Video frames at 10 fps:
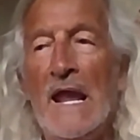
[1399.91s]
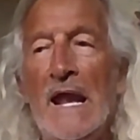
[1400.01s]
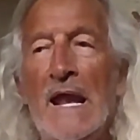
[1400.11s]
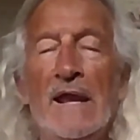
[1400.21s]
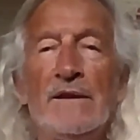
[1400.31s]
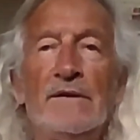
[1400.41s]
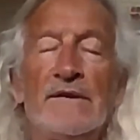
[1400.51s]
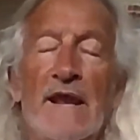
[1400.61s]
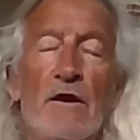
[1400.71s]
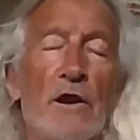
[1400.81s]
And
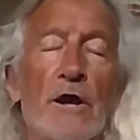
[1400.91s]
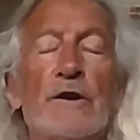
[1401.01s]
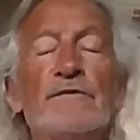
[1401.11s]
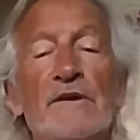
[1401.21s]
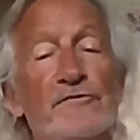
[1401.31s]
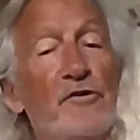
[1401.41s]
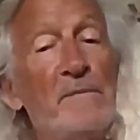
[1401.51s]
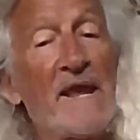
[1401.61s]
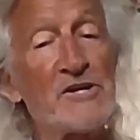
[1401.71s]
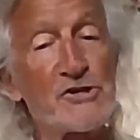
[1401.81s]
there are a lot of
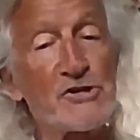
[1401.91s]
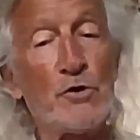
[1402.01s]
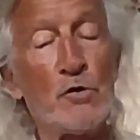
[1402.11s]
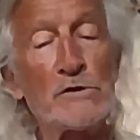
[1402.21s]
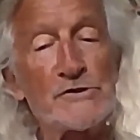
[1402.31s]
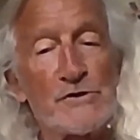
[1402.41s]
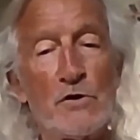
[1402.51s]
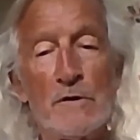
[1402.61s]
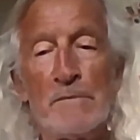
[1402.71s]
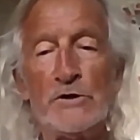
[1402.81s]
information
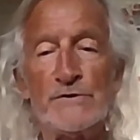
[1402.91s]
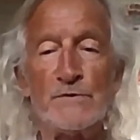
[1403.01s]
also about